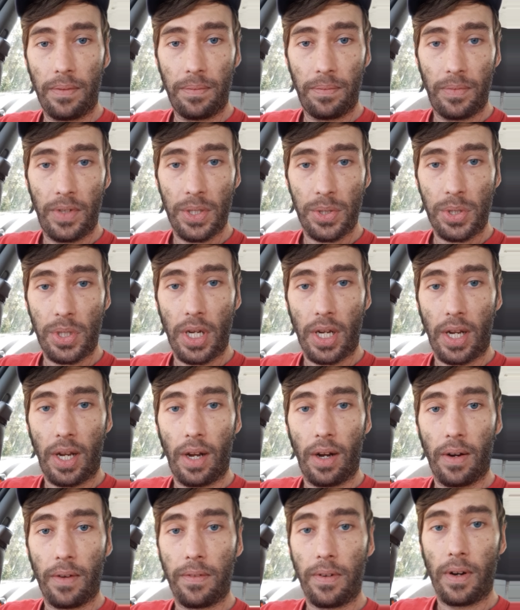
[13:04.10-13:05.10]
this chick
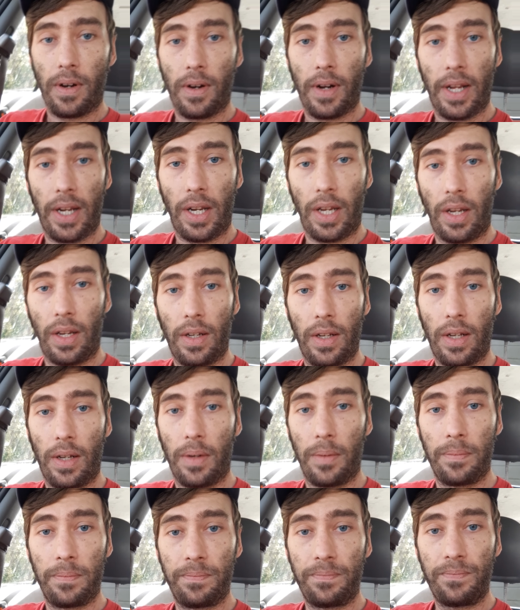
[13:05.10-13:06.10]
here for any
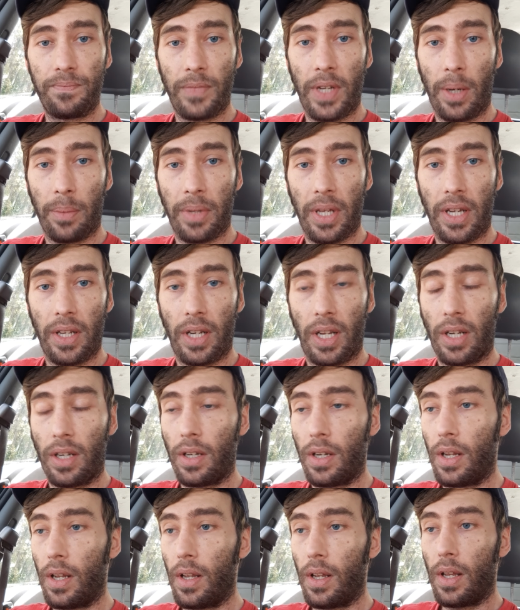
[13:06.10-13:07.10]
help that you need.
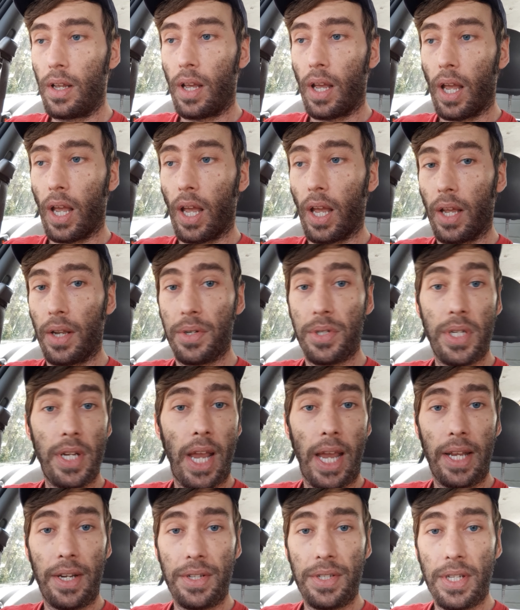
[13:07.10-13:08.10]
And she
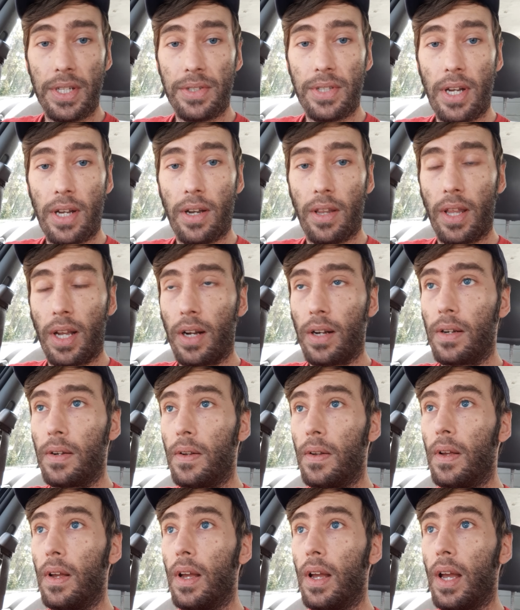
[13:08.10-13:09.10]
86 out of there.
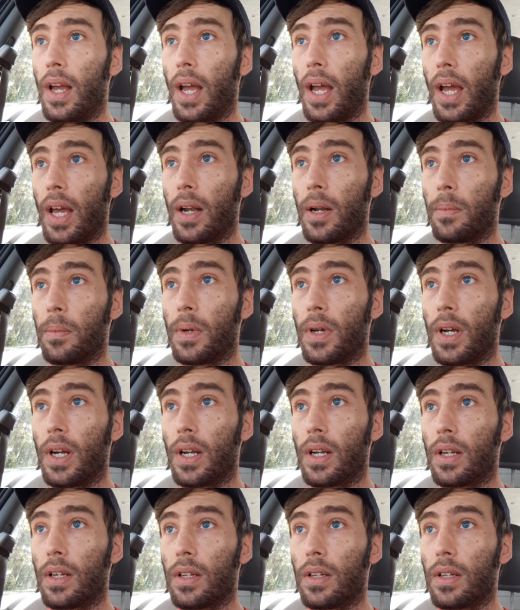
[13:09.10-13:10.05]
And I'm like,